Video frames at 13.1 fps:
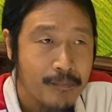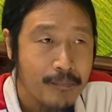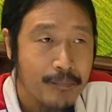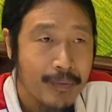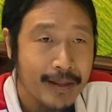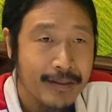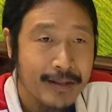
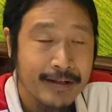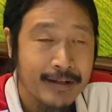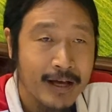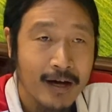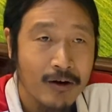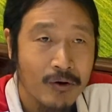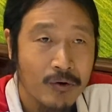but then
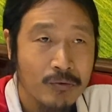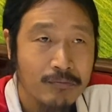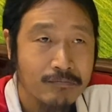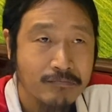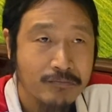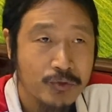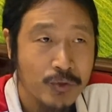now
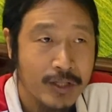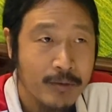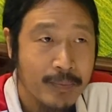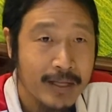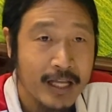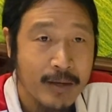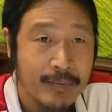during the
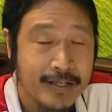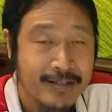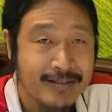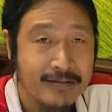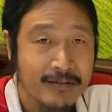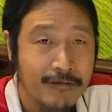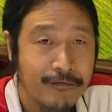pandemic
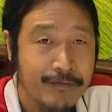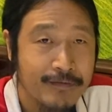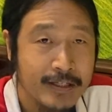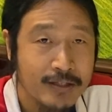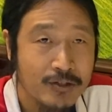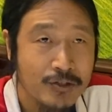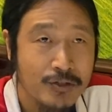it's
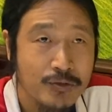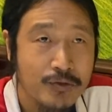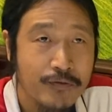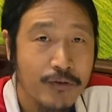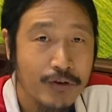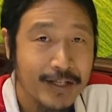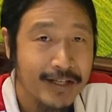
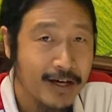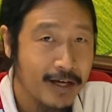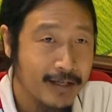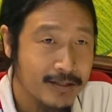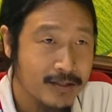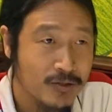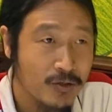
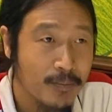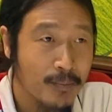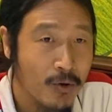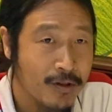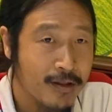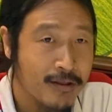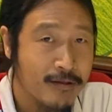$52.49, so more
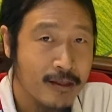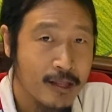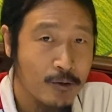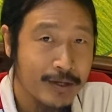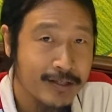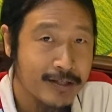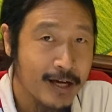than
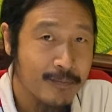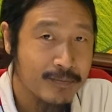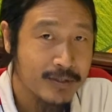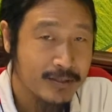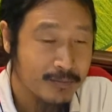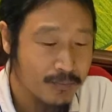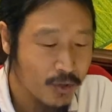3
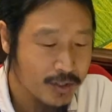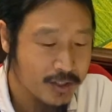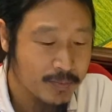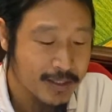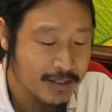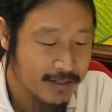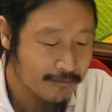times more
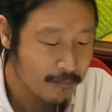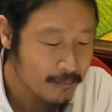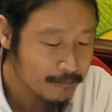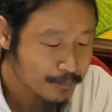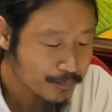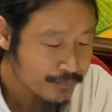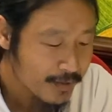expensive.
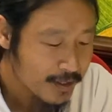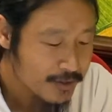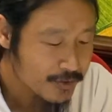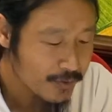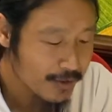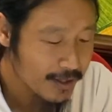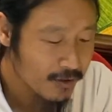
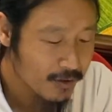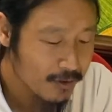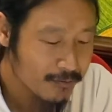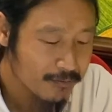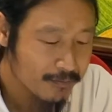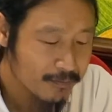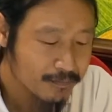So they
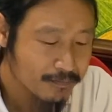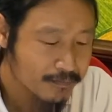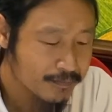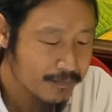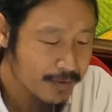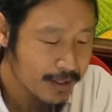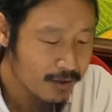all
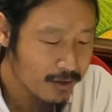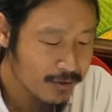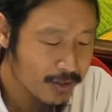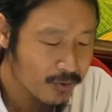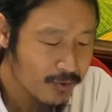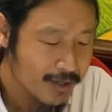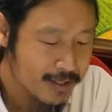
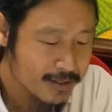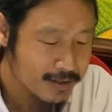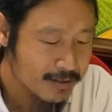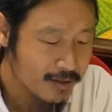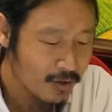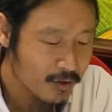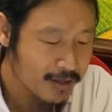know this.
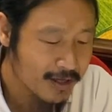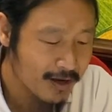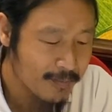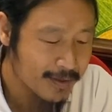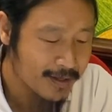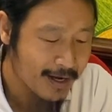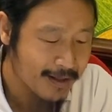All the
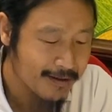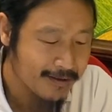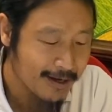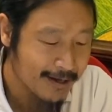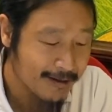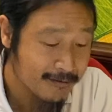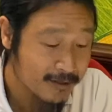government,
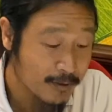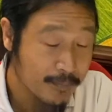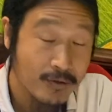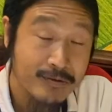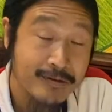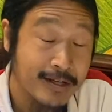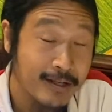I
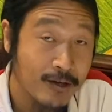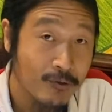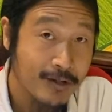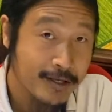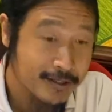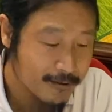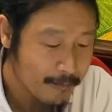suppose they know
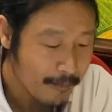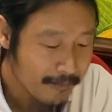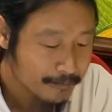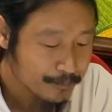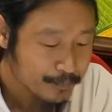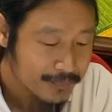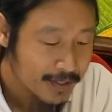this.
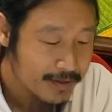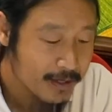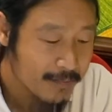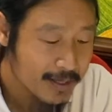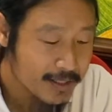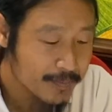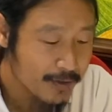There
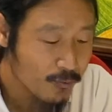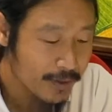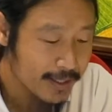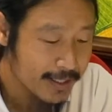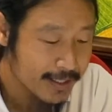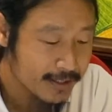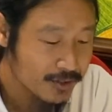must be a
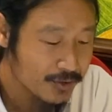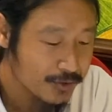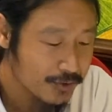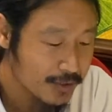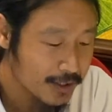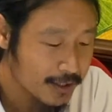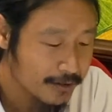way
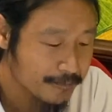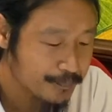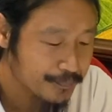to